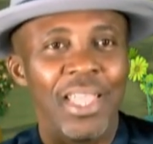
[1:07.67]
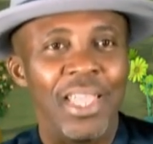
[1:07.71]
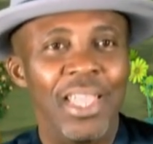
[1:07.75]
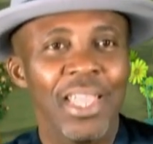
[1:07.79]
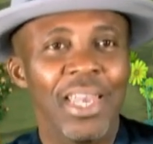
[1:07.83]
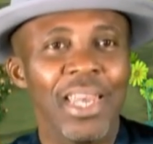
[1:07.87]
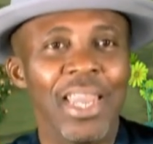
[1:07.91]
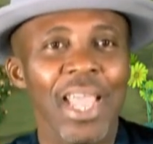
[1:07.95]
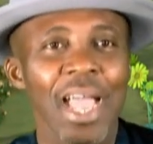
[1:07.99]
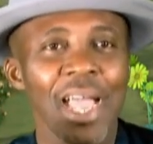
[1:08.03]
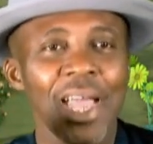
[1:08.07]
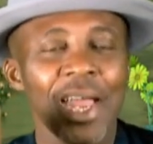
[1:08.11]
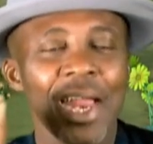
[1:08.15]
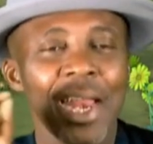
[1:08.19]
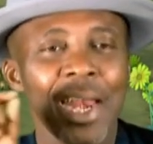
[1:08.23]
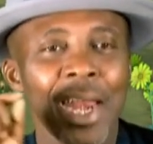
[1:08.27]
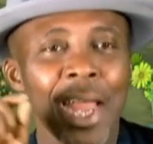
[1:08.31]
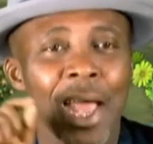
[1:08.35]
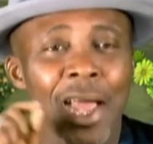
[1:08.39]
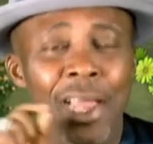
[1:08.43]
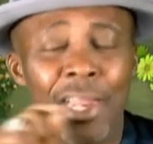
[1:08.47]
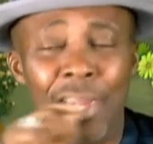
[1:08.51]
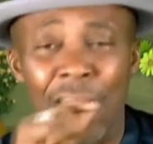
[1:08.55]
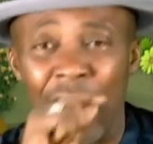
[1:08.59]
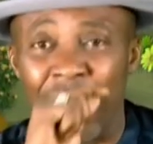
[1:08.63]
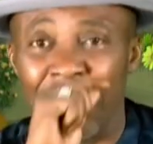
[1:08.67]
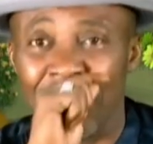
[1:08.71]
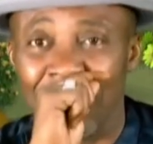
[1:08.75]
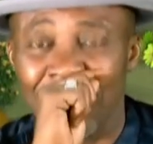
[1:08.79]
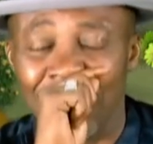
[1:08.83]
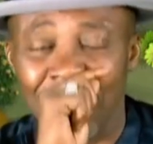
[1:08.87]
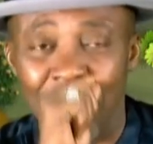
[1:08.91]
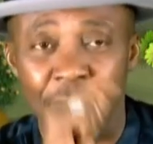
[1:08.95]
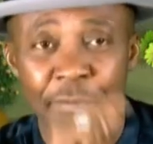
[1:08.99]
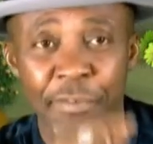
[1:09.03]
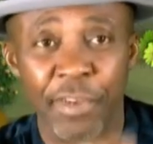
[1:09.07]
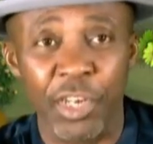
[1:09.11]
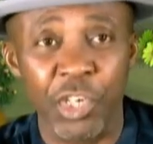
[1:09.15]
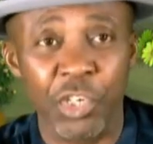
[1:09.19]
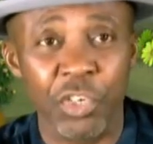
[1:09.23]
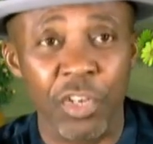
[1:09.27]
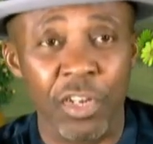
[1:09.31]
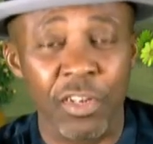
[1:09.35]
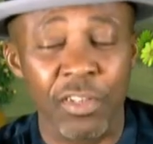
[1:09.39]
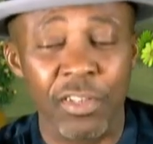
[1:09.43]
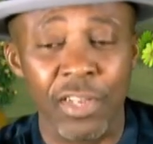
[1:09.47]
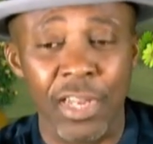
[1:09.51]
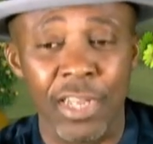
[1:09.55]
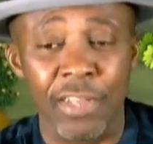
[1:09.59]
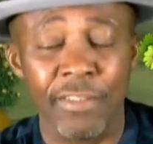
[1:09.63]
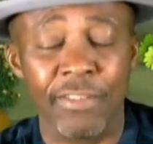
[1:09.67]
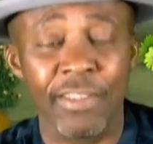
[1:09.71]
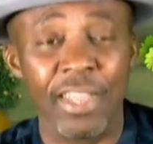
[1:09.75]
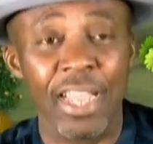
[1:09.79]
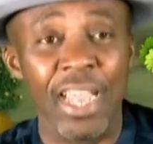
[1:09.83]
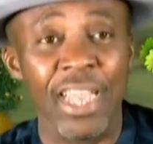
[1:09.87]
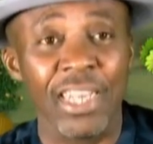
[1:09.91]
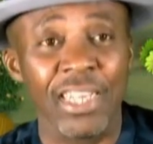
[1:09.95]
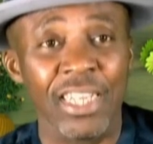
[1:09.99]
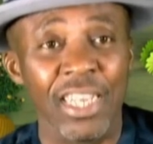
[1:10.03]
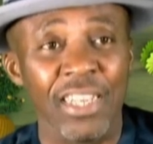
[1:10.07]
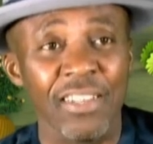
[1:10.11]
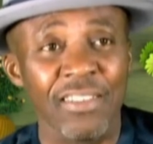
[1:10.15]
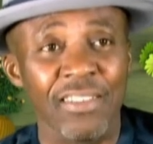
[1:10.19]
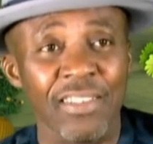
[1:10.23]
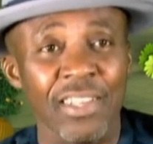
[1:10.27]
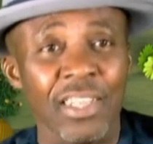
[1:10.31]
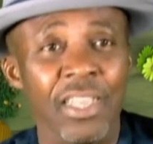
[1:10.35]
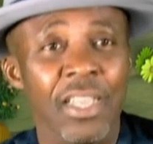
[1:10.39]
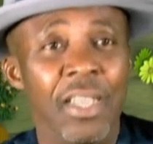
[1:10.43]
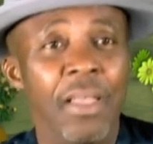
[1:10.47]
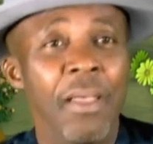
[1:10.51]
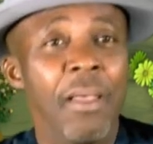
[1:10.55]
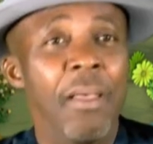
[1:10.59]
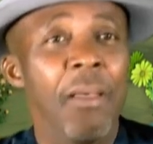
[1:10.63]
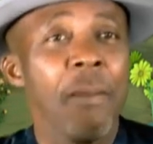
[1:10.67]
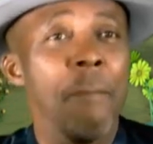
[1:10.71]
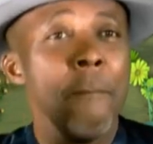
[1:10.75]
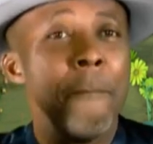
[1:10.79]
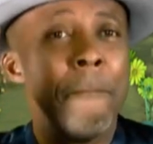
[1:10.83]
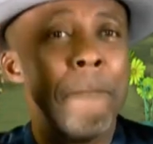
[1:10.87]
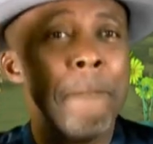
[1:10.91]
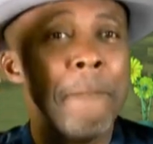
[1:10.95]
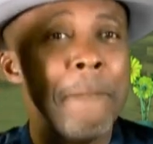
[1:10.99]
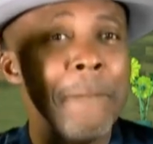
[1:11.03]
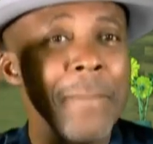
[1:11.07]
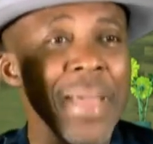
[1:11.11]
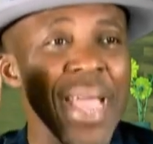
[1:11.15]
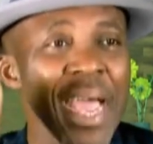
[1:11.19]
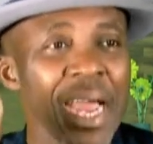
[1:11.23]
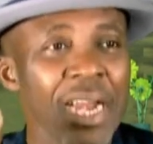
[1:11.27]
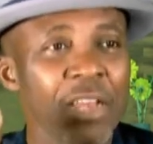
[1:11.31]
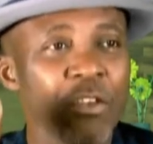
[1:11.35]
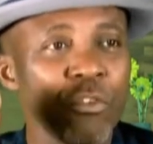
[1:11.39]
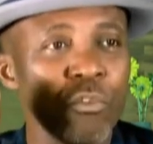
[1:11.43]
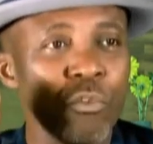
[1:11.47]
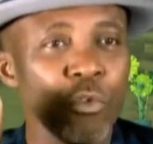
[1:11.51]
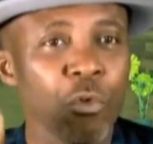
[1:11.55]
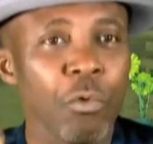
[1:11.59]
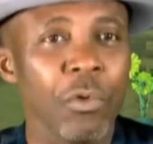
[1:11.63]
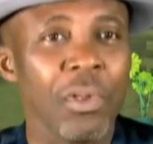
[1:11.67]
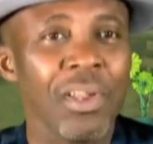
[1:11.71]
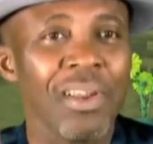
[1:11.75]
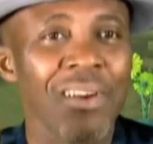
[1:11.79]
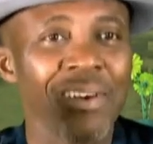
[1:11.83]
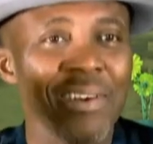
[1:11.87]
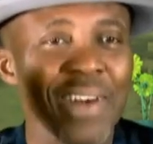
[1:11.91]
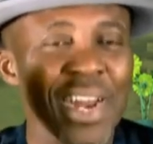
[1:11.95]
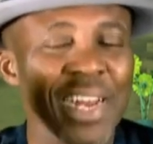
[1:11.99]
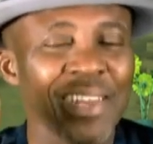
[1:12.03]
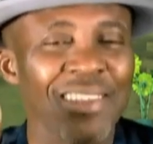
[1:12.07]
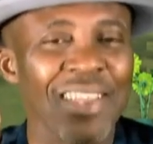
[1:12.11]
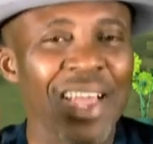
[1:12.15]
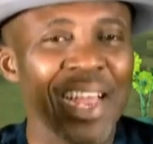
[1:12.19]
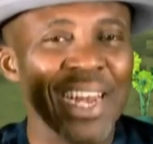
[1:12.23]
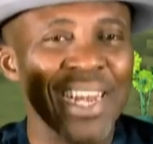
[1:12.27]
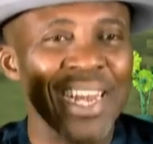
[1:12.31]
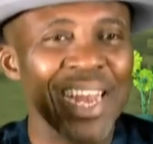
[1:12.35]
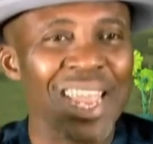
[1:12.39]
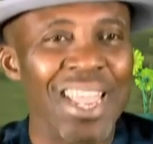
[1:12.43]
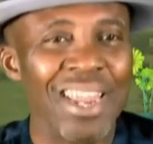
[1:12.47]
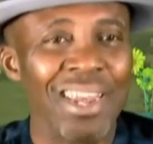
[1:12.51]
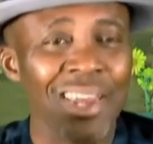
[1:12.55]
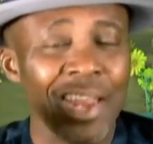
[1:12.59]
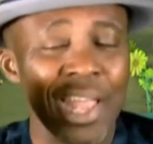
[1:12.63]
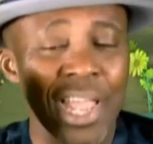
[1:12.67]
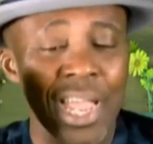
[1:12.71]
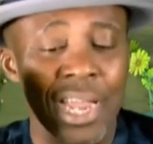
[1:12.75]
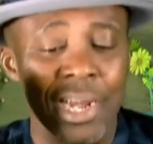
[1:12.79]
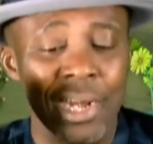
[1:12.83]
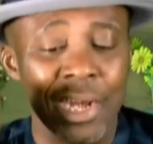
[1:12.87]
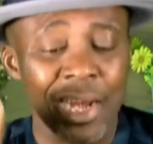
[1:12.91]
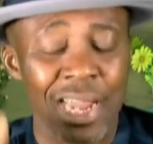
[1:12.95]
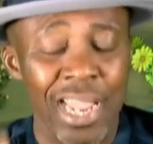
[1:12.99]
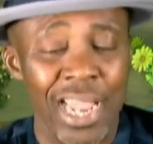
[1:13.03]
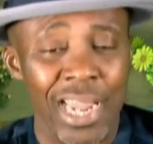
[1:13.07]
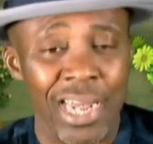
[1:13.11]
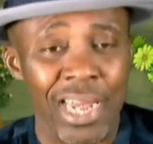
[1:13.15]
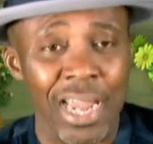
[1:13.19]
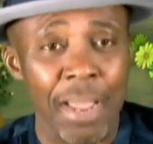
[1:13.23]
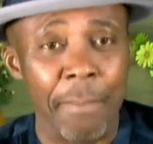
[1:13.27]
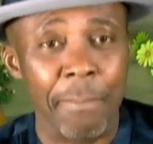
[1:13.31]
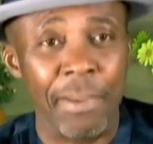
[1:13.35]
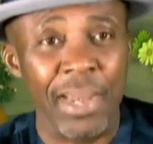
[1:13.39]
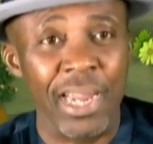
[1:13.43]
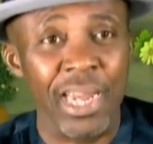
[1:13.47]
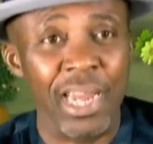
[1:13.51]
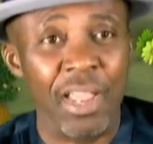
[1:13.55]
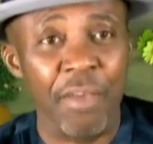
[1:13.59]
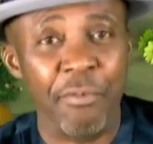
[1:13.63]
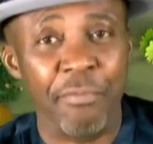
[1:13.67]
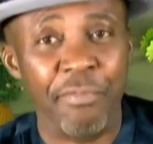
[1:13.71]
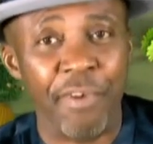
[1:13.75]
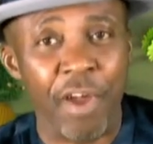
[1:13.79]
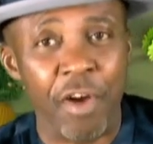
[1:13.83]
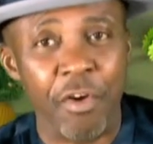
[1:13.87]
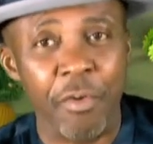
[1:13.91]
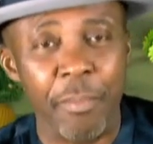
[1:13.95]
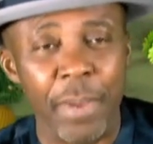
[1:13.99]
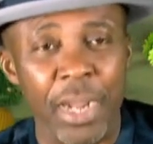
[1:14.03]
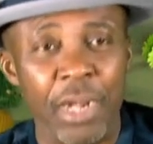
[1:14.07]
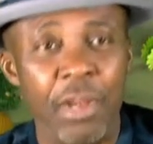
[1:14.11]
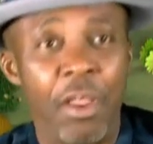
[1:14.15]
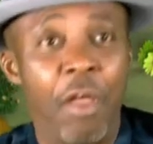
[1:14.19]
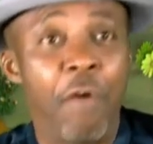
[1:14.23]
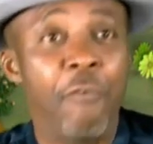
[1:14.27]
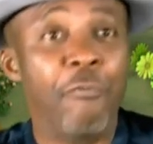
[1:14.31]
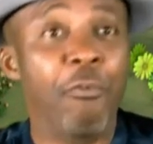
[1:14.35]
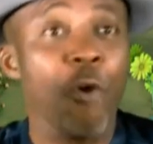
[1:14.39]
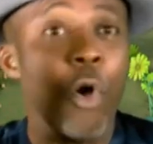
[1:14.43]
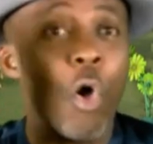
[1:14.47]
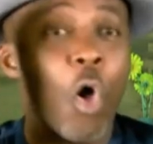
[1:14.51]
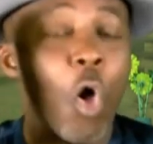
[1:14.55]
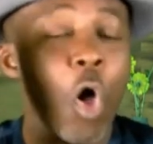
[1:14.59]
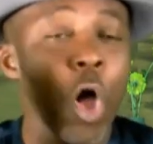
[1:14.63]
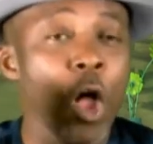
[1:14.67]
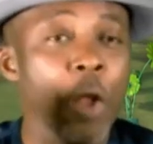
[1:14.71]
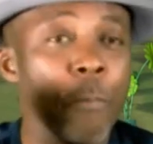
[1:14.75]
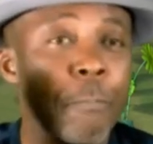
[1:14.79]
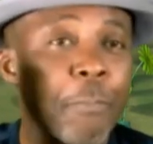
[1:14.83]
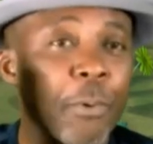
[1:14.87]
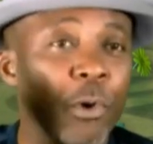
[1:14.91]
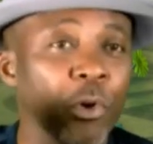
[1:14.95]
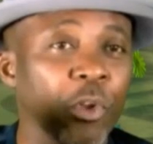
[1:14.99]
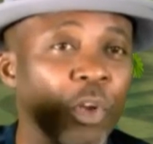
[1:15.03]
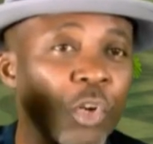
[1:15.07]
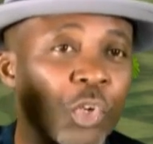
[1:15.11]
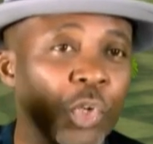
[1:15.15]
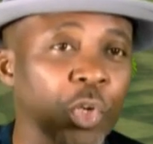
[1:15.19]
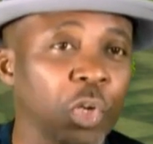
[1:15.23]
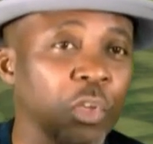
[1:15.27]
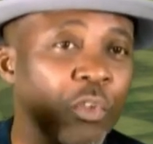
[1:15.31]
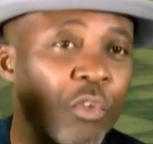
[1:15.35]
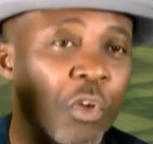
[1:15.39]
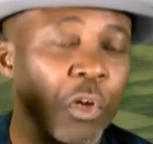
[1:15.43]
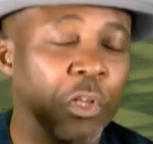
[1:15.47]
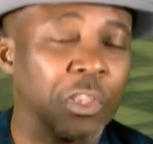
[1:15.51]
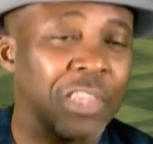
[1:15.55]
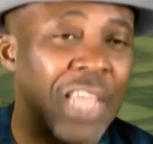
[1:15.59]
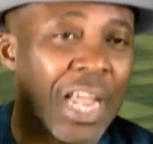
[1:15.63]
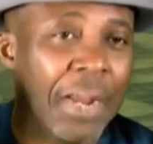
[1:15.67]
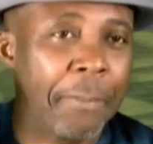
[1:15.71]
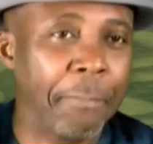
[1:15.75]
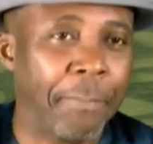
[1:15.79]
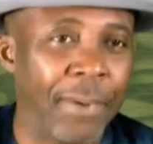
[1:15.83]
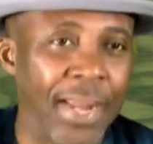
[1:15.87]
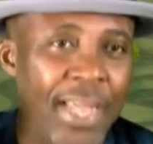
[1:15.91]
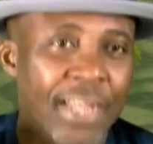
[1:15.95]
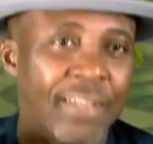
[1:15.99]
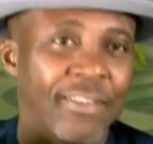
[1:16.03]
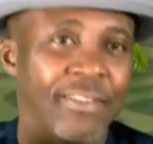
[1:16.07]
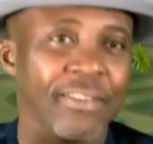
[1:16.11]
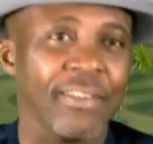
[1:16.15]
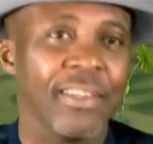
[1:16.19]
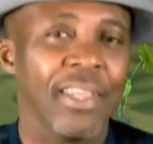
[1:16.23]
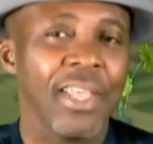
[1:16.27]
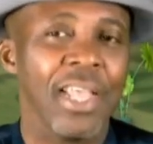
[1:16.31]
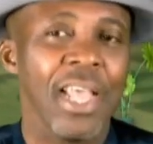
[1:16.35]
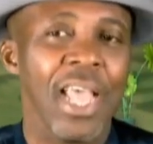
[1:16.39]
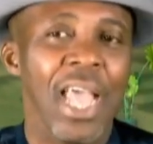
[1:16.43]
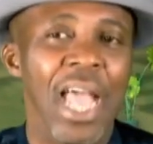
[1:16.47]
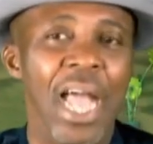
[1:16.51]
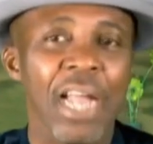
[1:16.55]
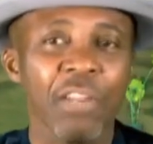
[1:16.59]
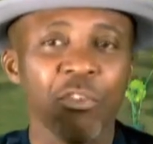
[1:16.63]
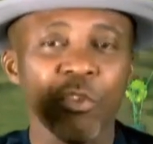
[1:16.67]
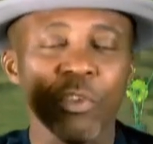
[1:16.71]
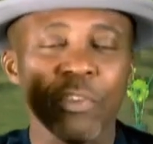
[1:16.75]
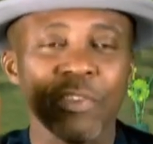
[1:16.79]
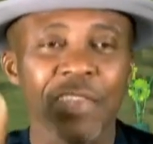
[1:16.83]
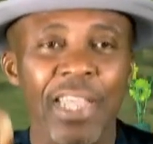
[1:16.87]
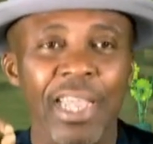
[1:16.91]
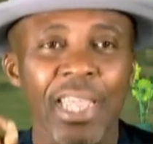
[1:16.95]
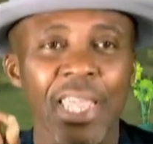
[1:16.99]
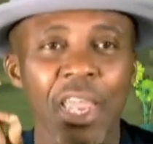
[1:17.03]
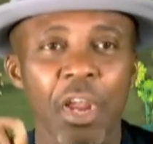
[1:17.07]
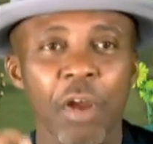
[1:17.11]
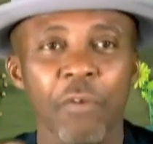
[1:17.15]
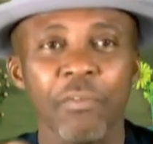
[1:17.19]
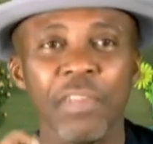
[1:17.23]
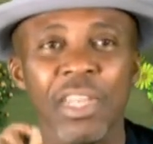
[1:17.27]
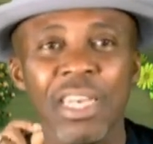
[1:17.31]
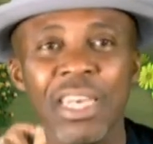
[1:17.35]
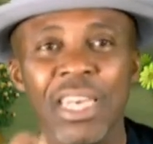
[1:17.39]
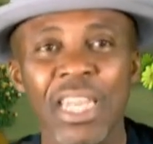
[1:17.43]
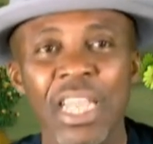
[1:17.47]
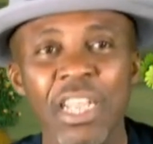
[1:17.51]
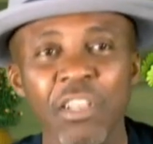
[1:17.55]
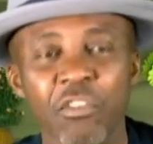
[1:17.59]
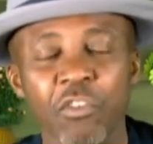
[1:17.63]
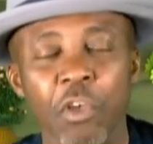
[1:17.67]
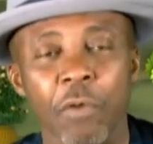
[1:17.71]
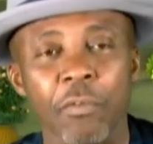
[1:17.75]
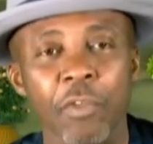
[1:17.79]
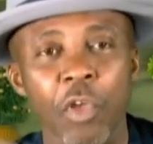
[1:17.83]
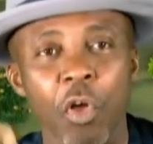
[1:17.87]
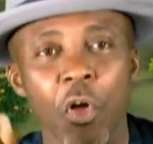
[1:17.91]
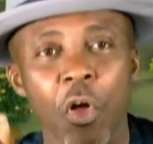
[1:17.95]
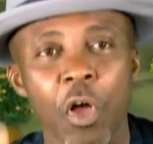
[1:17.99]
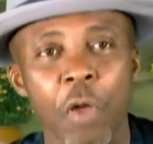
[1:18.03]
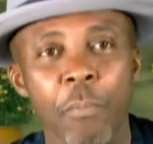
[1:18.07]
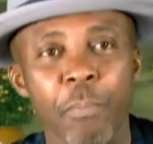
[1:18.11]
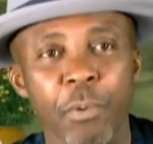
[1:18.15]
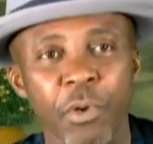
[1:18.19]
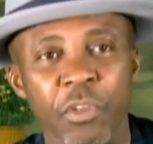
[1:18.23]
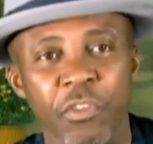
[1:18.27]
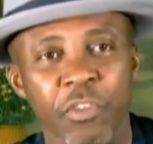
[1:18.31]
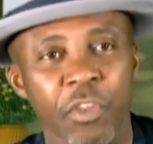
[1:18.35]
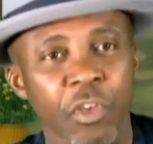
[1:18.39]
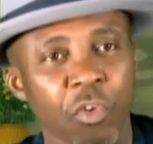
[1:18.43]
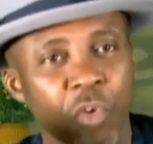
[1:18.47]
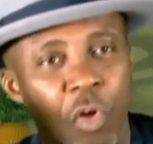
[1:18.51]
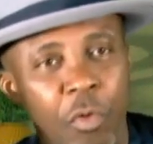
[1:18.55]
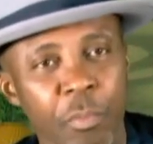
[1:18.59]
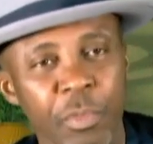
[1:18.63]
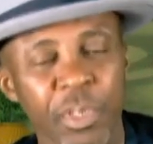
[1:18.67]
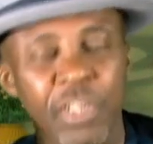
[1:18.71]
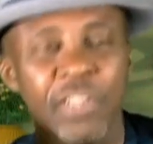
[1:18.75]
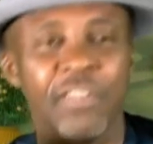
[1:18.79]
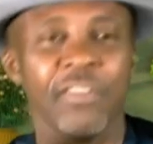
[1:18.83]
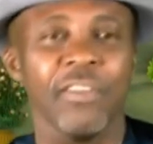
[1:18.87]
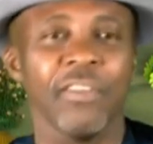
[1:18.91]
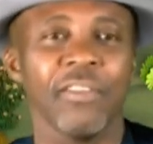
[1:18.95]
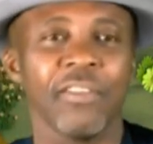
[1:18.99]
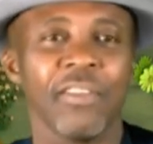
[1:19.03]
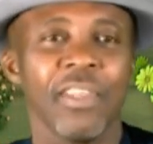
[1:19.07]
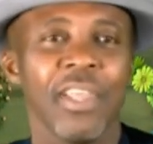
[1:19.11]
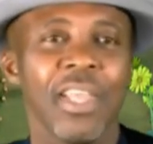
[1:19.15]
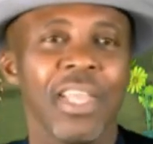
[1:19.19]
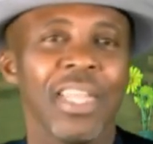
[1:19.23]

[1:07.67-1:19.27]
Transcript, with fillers: They are, they are an interventionist agency made to create an, en an enabling environment for oil production to take place and to take care of the needs of the oil producing communities.